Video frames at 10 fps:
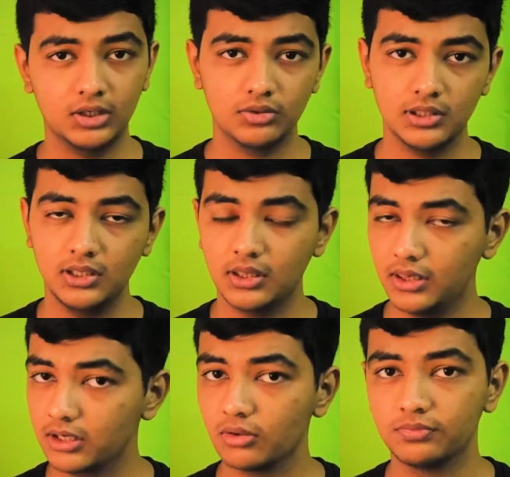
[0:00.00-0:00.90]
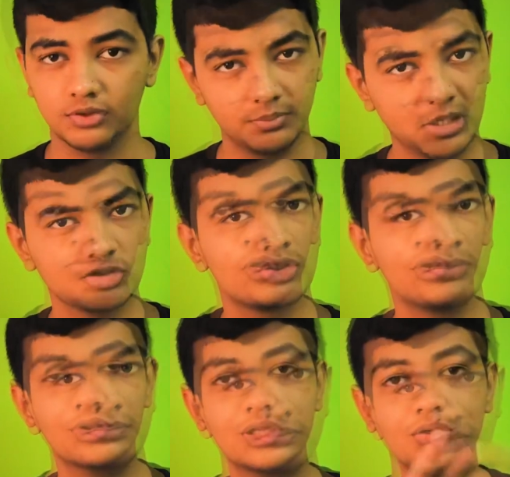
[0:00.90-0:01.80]
to see. Let's hope for the best.
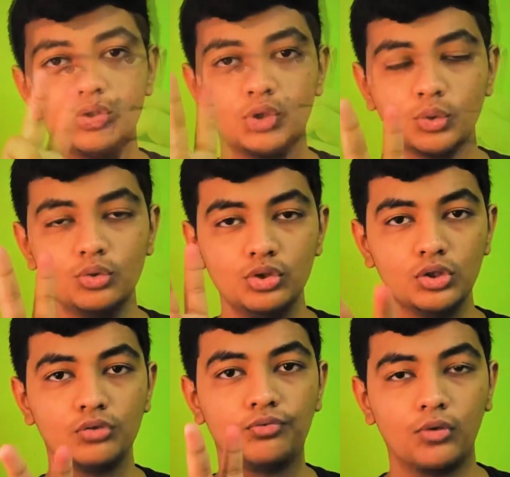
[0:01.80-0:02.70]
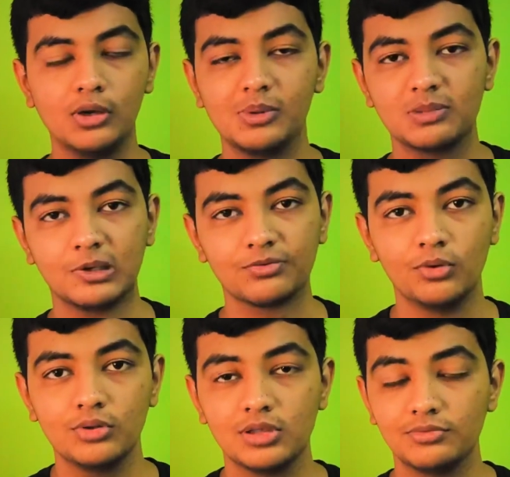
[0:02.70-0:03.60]
Vivo's two new foldable
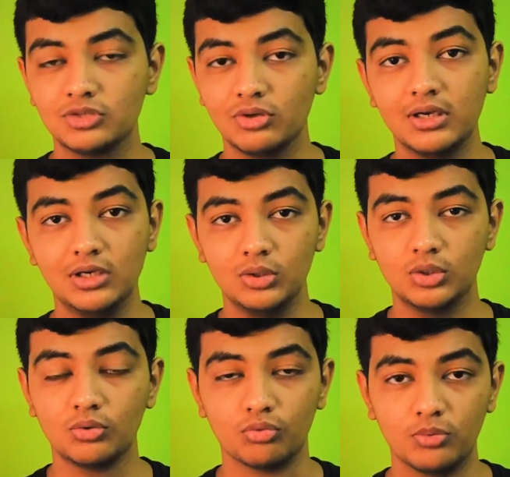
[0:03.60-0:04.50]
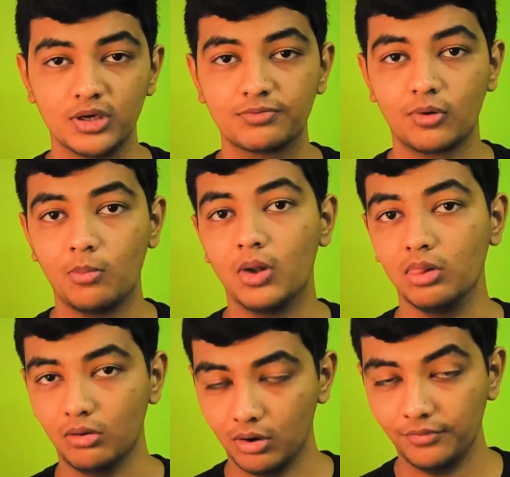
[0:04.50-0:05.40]
smartphones which were into the rumors from a
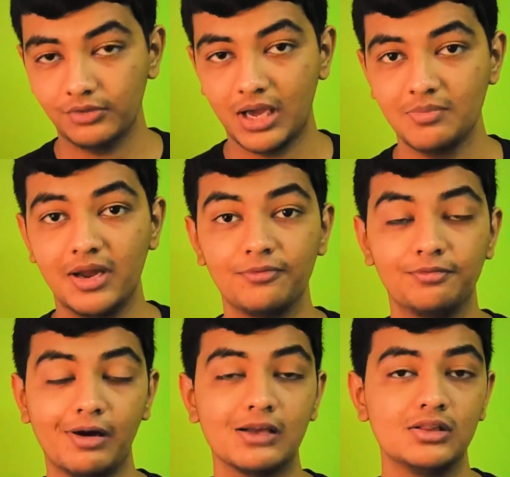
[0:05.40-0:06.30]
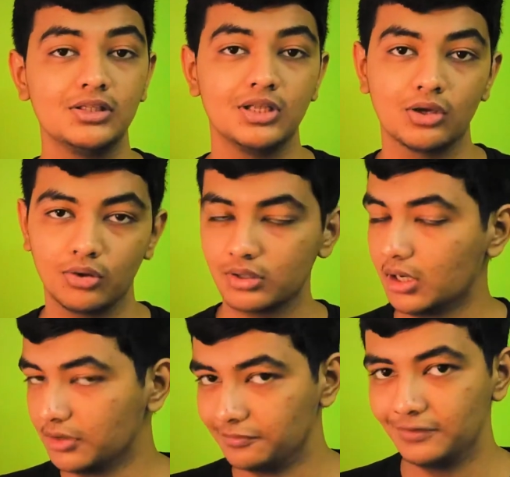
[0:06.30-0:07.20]
lot of time, and finally they got
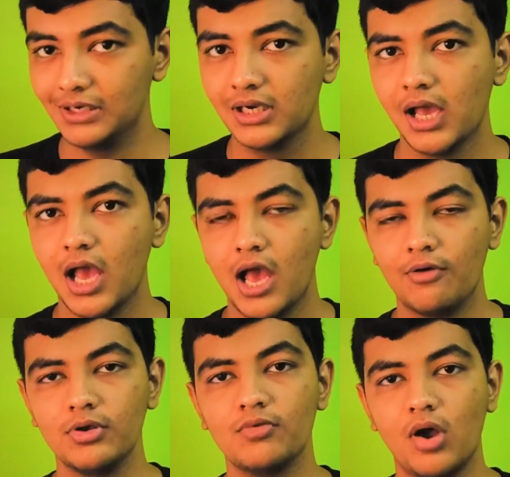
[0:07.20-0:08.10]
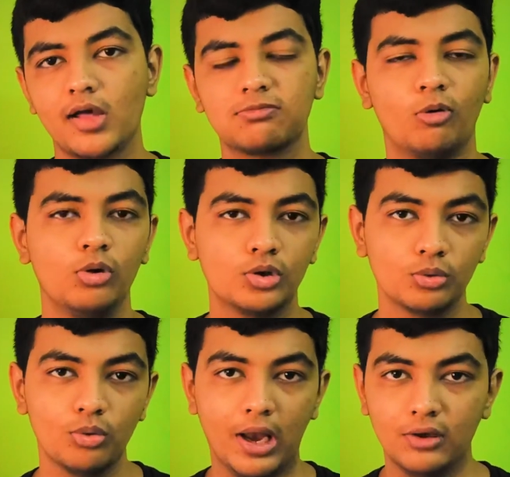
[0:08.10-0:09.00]
unveiled. Vivo X Fold
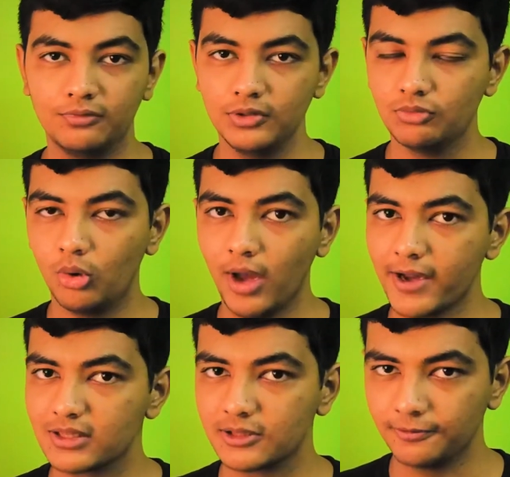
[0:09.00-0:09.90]
2 and the Vivo X